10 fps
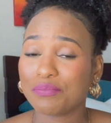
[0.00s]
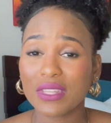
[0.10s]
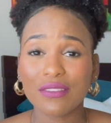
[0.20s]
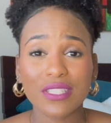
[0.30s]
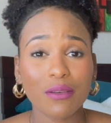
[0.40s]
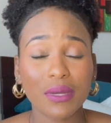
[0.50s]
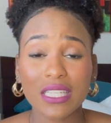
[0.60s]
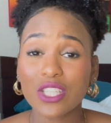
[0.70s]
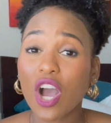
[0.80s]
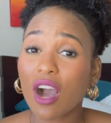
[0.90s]
If
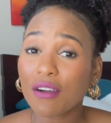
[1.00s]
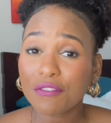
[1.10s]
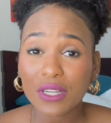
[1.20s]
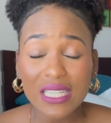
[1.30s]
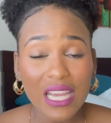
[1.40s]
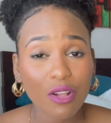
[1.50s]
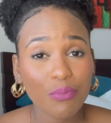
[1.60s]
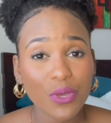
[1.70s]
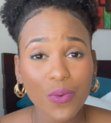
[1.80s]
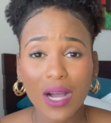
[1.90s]
somebody's offering to
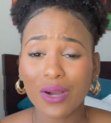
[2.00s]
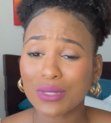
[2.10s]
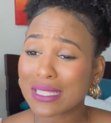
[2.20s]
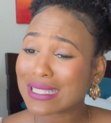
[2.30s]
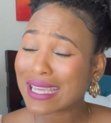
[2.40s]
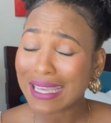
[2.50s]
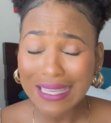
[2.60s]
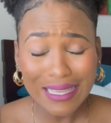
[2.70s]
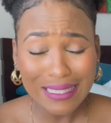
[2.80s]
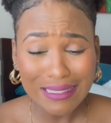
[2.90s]
help you out,
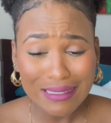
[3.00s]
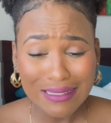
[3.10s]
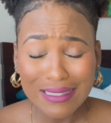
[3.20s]
take it.